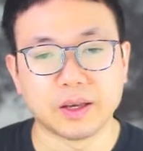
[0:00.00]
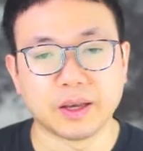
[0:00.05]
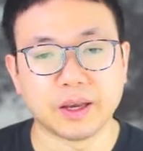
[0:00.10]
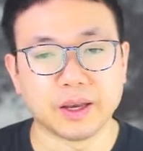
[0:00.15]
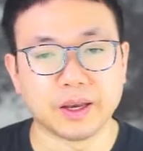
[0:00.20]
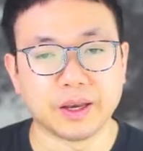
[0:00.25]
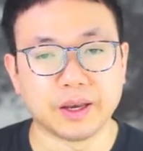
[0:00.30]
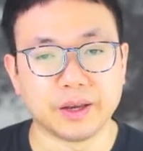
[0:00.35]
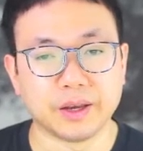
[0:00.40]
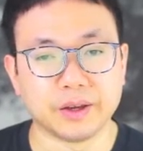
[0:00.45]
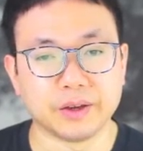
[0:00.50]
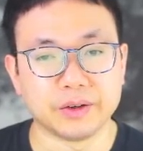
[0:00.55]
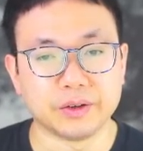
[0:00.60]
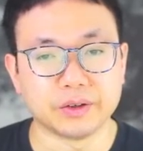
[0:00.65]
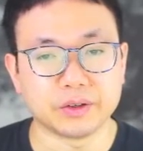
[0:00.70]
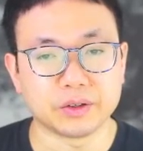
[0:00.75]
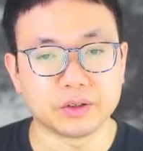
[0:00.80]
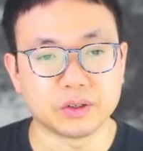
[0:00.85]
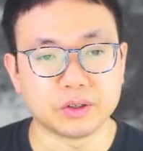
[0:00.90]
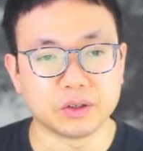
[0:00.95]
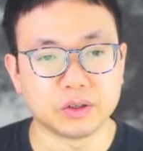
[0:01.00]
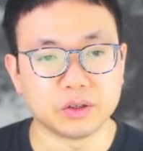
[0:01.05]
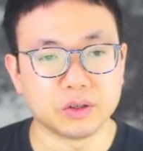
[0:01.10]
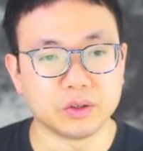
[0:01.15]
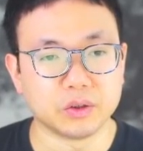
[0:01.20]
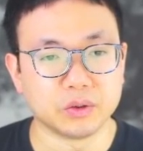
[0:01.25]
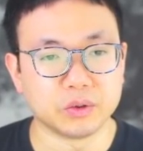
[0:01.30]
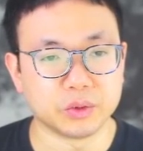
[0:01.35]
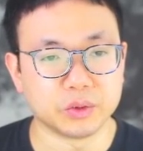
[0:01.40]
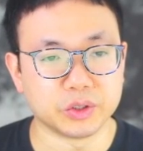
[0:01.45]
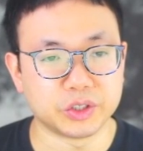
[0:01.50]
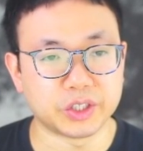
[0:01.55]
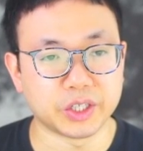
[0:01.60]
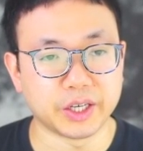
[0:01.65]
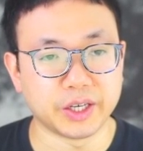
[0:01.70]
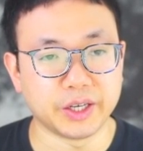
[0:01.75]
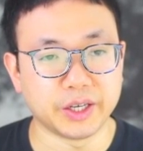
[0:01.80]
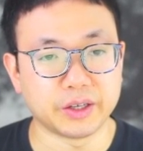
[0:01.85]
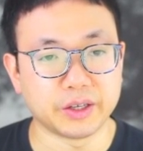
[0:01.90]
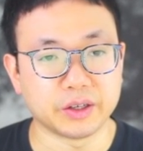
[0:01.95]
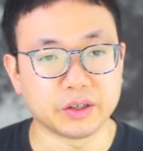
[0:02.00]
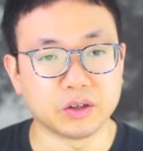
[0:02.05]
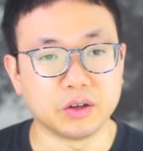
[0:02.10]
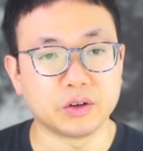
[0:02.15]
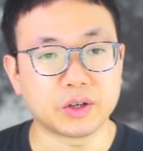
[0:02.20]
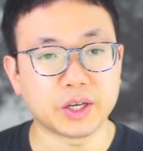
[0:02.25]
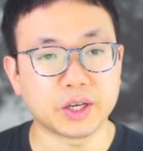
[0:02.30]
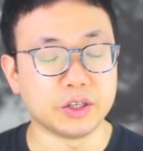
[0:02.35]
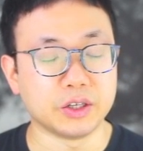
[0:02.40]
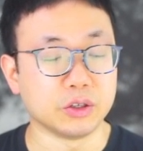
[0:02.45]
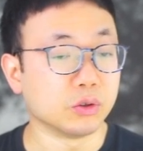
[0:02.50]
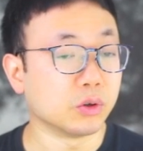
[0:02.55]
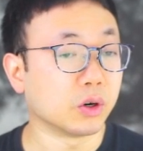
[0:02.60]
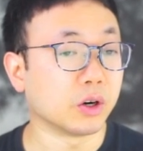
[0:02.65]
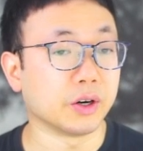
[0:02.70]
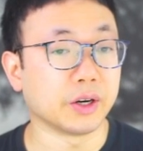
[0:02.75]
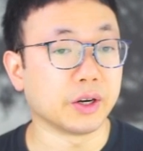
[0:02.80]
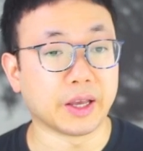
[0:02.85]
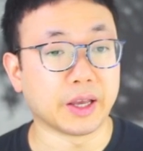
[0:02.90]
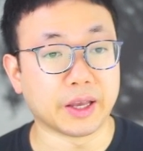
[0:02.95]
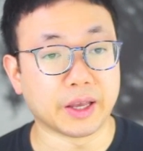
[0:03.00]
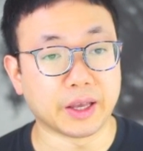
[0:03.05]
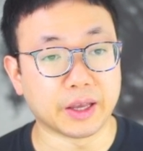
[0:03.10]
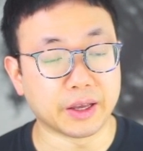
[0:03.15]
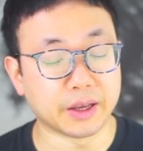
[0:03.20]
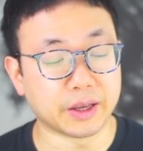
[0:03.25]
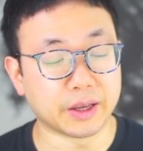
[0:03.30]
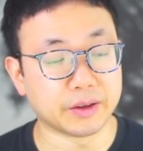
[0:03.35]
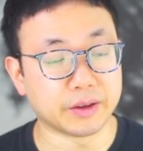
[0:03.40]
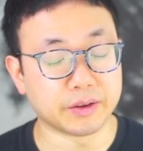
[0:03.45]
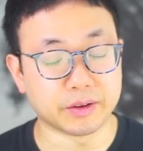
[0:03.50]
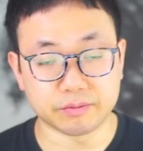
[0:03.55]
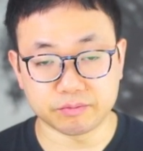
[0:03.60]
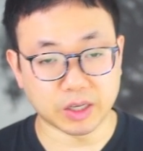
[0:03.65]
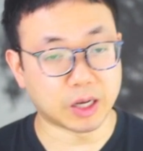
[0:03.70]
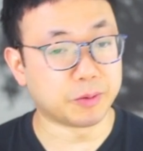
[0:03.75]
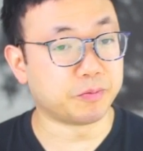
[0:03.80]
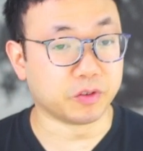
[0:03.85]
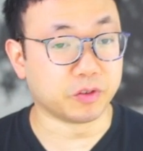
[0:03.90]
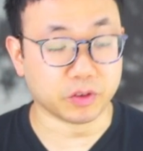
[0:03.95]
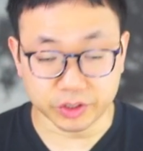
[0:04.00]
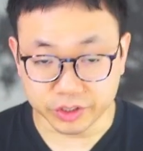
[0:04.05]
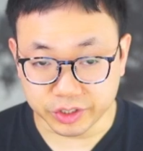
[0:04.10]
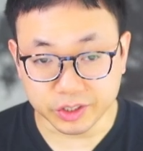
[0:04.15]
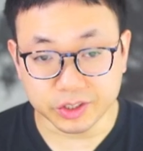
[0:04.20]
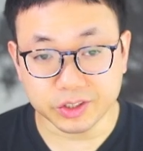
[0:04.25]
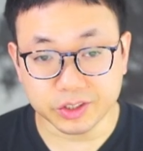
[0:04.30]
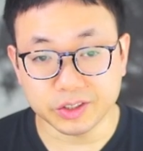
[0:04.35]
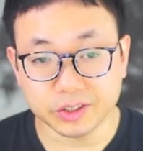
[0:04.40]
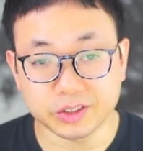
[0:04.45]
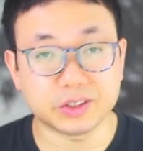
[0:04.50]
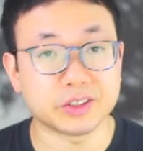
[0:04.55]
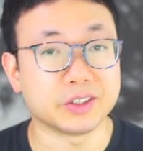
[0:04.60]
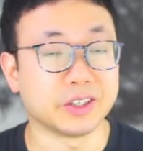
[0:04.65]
And we're saying, okay, you are an helpful assistant.